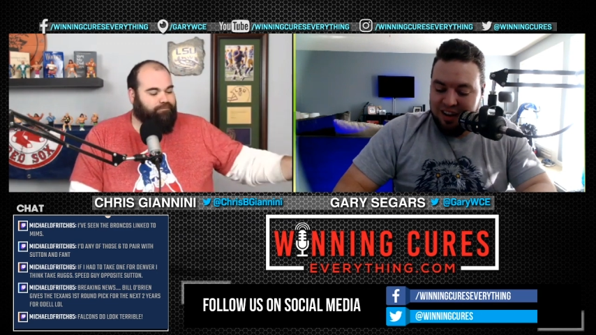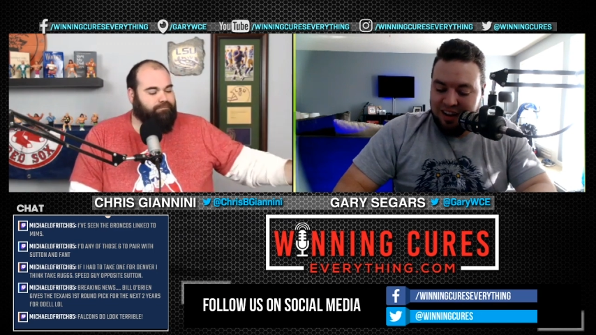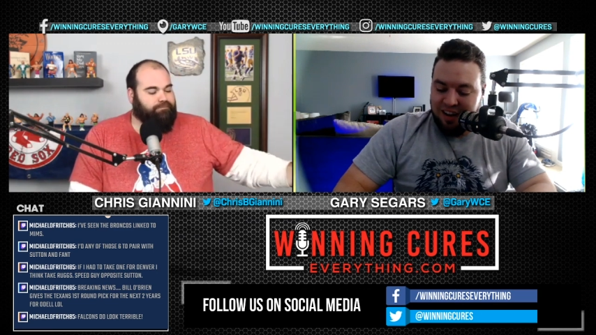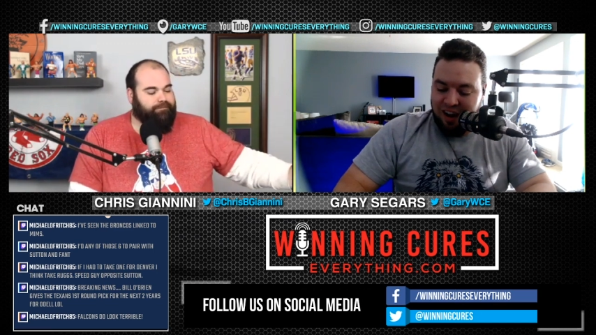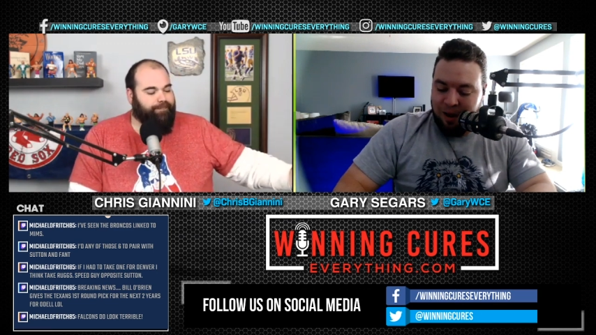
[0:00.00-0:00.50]

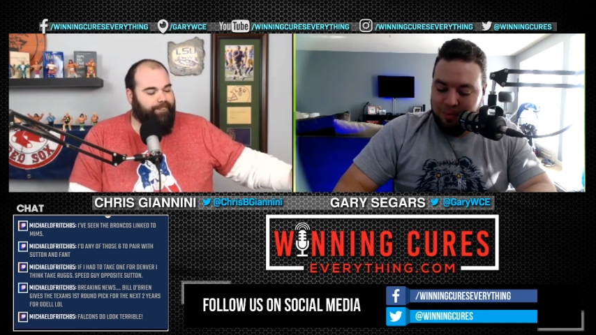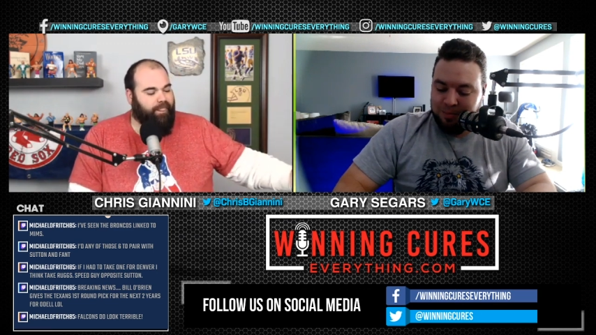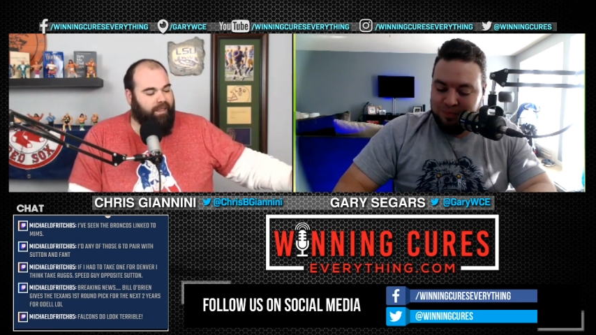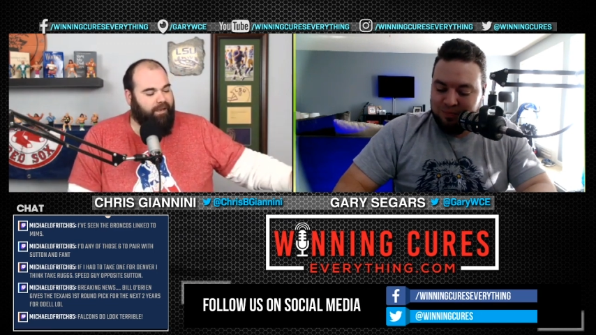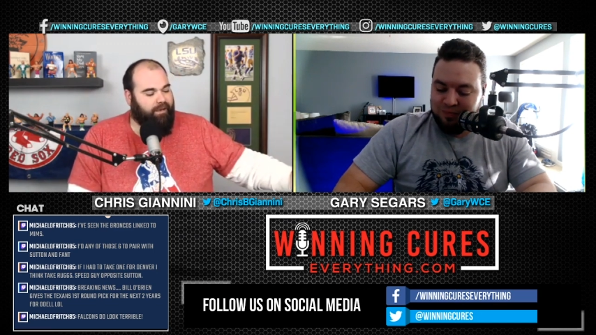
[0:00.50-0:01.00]
Speaker 1: Um,
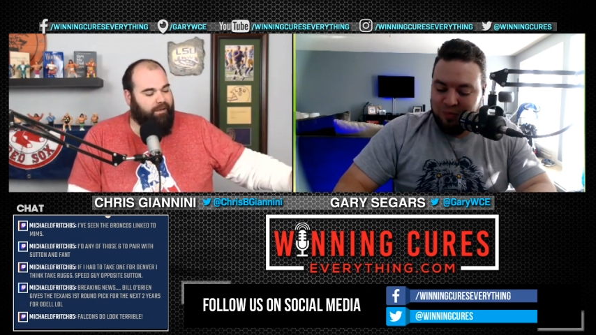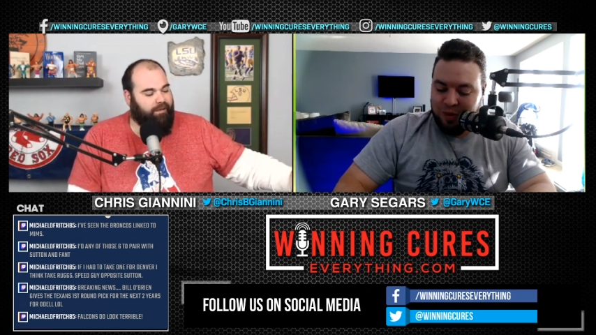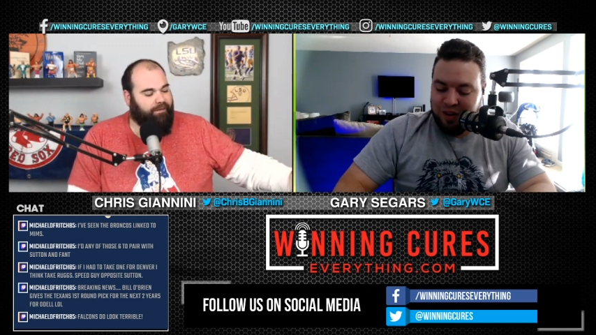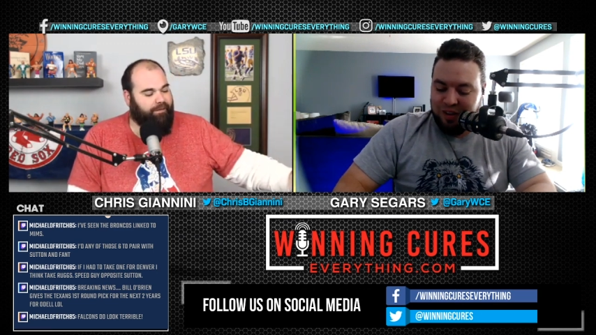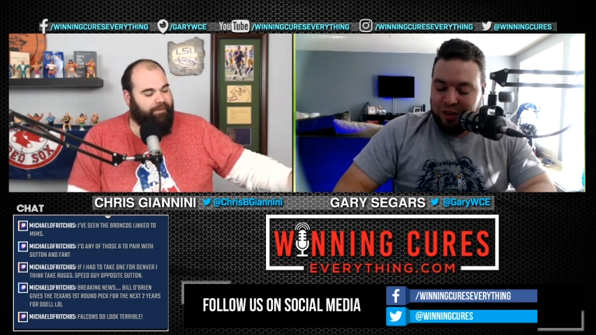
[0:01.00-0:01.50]

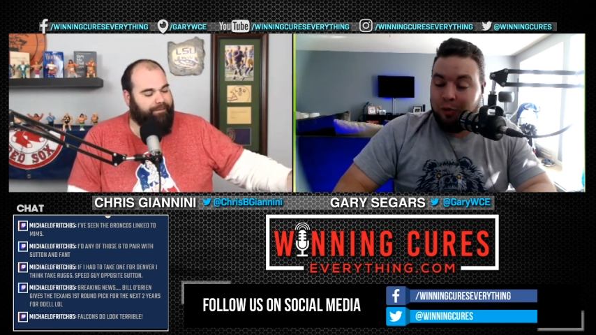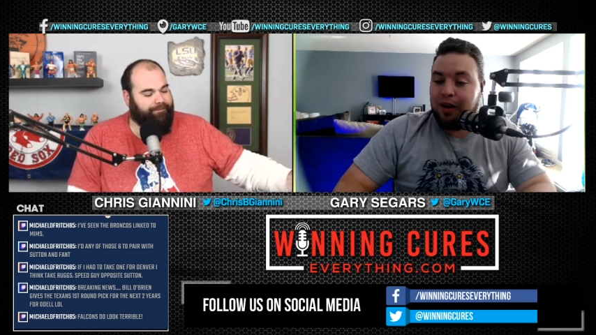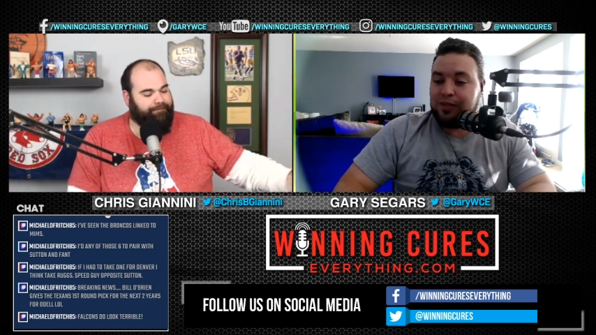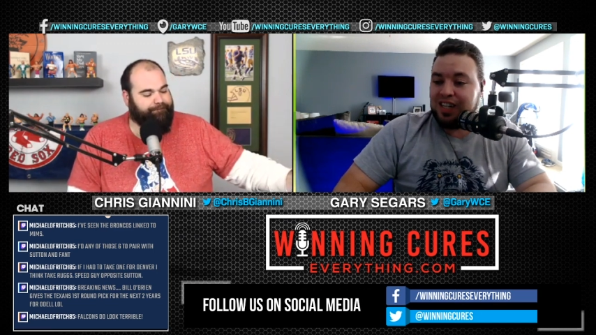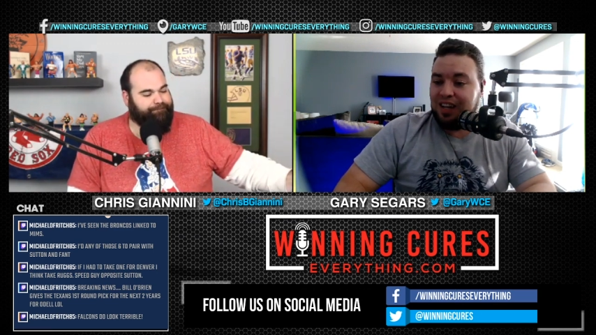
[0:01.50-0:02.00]

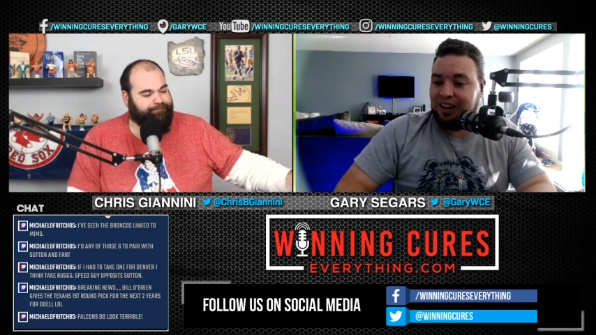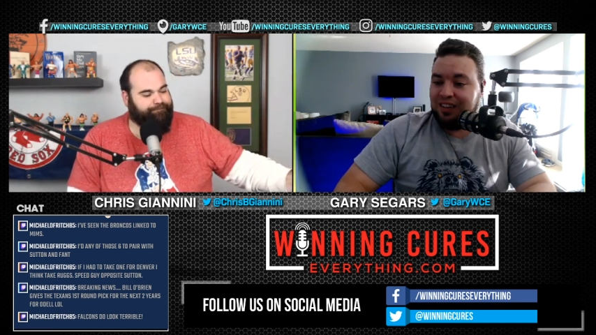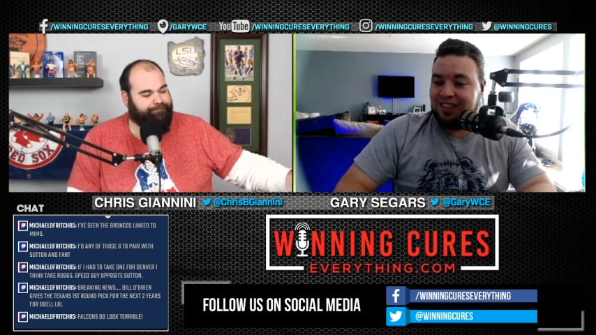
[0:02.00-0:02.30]
UFC.